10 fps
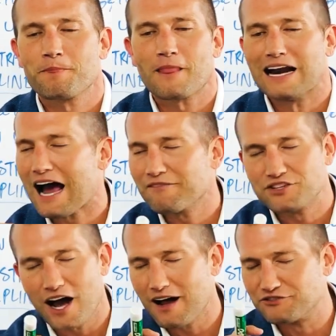And
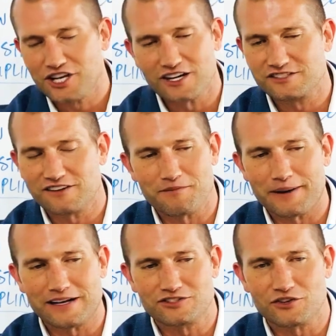I've, I have tons of them,
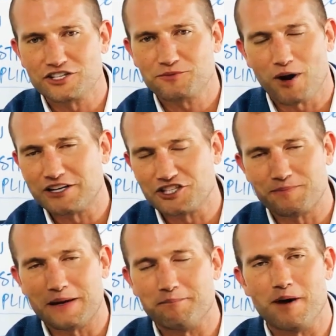man. So this probably just
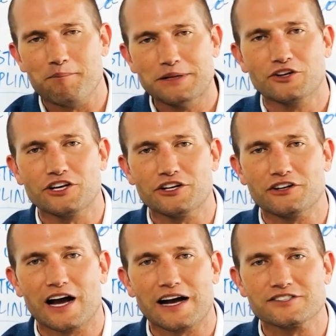be a, a billion of you
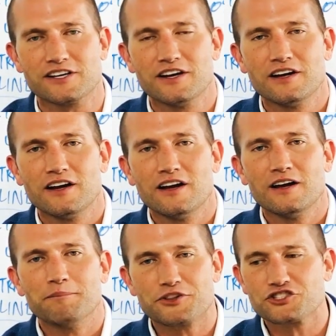guys.
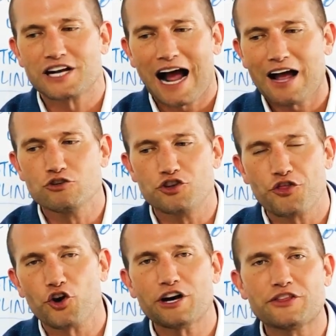But there's a guy who's
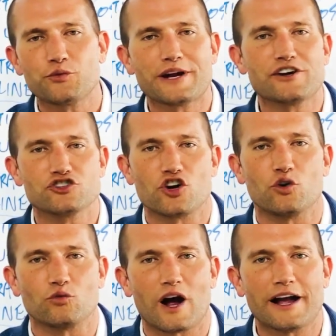33 years
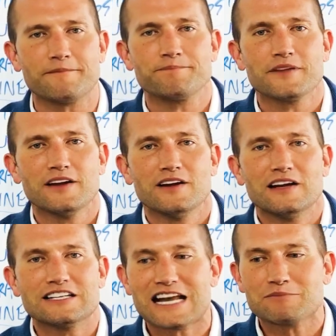old, right?
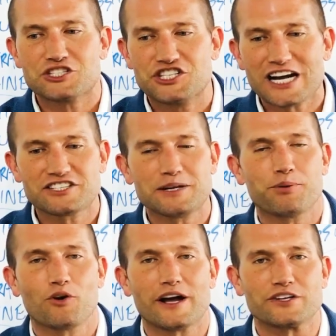His name's Jesse
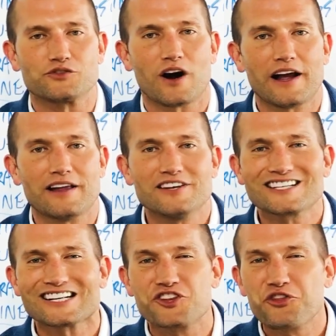Perez, right? And this
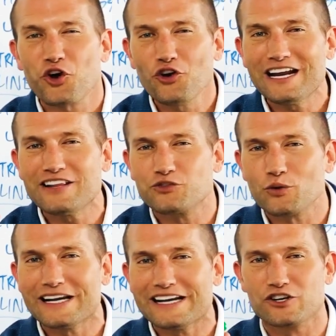guy's
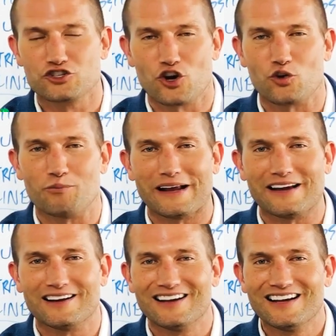33 years old,
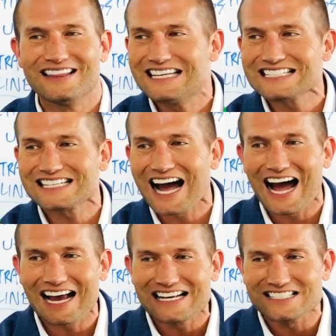man. This
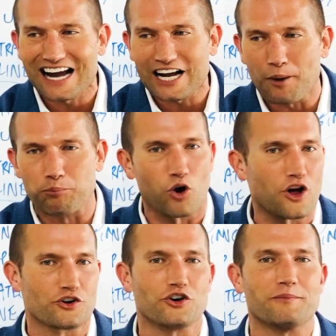guy is like a
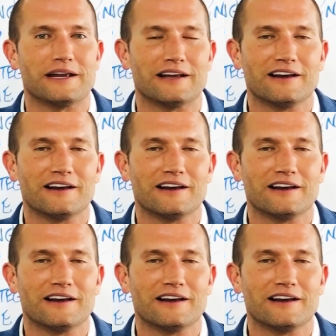brother to me.